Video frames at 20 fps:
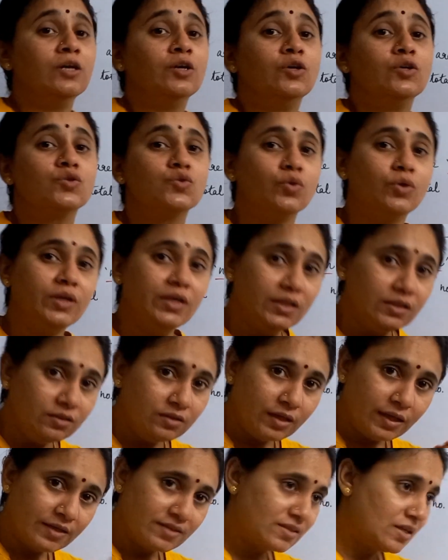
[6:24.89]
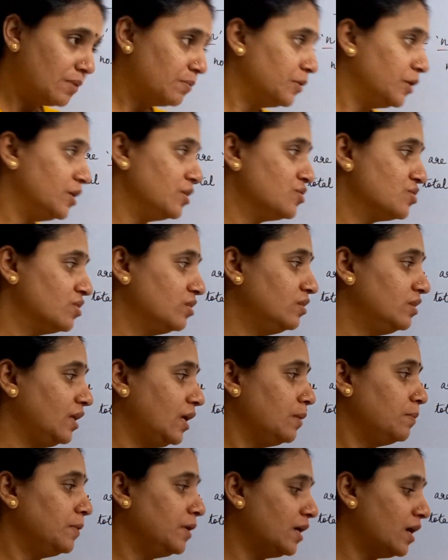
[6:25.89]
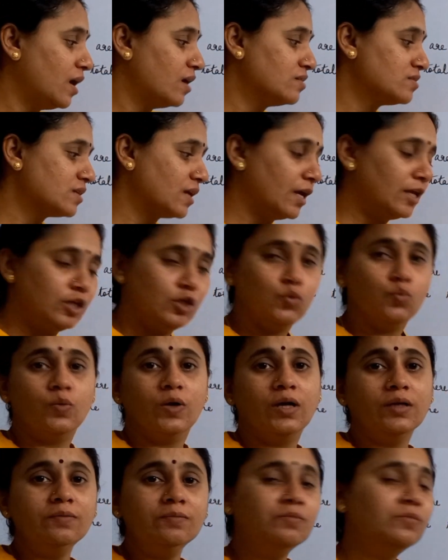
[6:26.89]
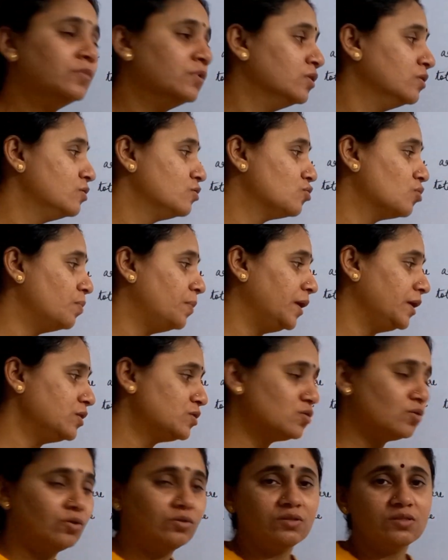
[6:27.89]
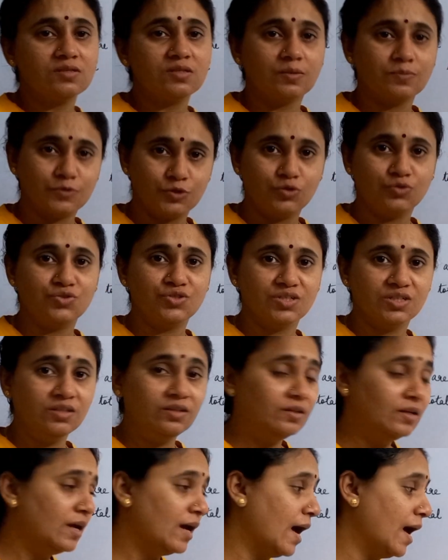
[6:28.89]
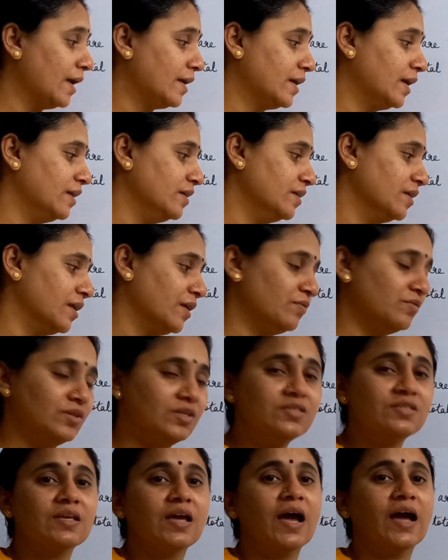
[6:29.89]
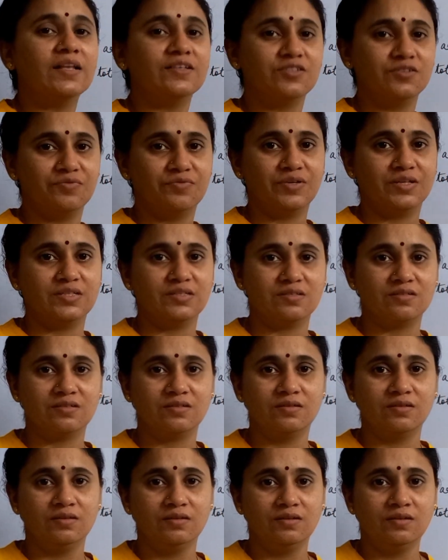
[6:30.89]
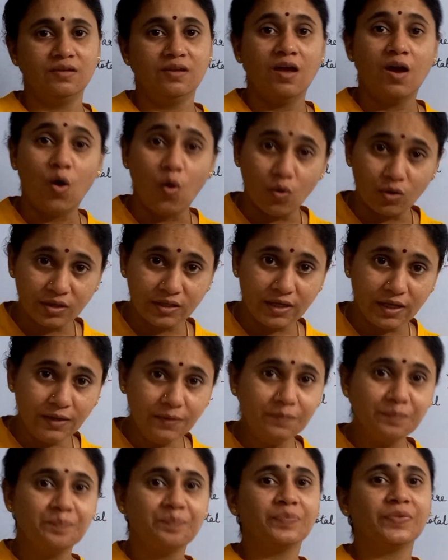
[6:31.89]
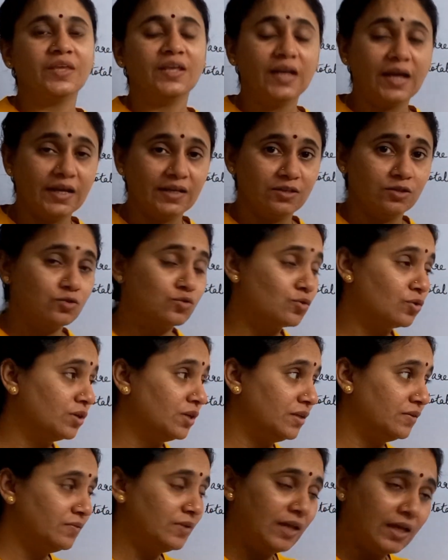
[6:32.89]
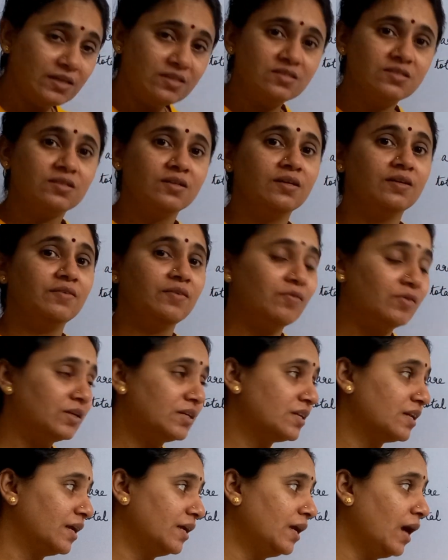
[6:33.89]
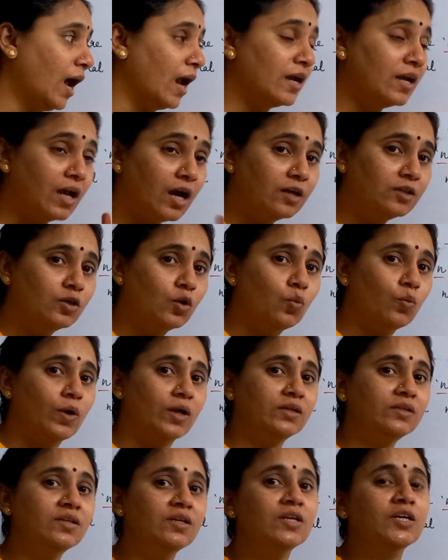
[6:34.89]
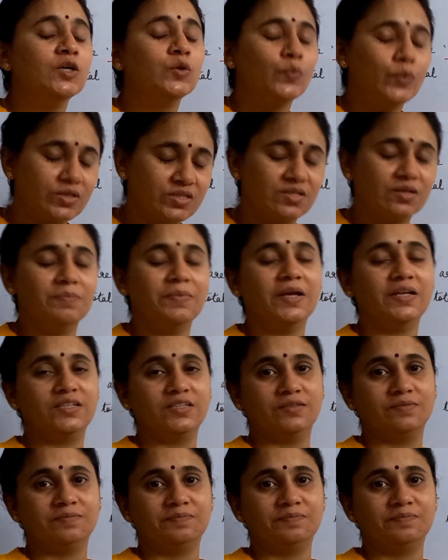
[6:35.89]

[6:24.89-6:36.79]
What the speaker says: So in examination, they may ask any one. So based on the substitution, I can derive this answer, friends. Okay, right. So next, we will try another one question pattern.